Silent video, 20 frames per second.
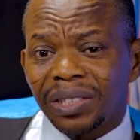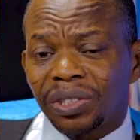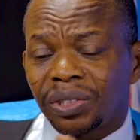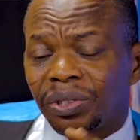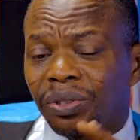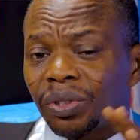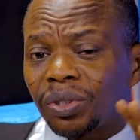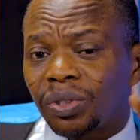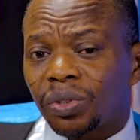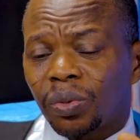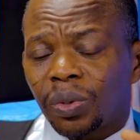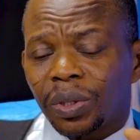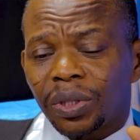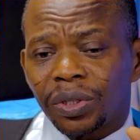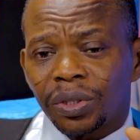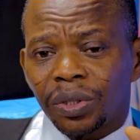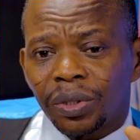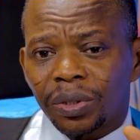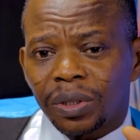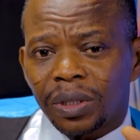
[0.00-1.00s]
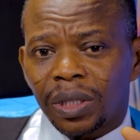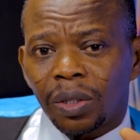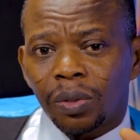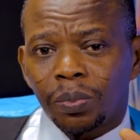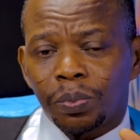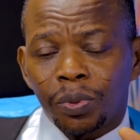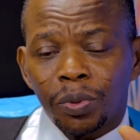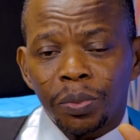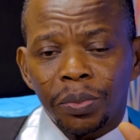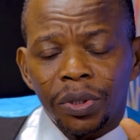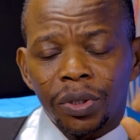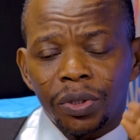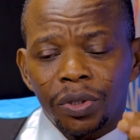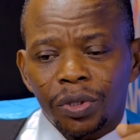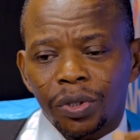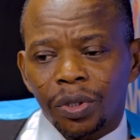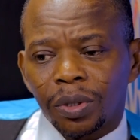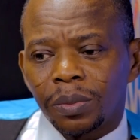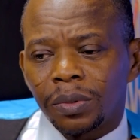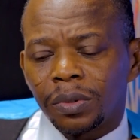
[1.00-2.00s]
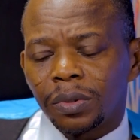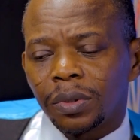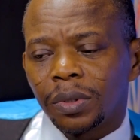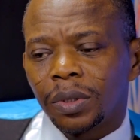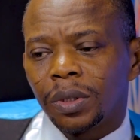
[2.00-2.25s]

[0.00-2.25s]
serious questions that would put me in trouble.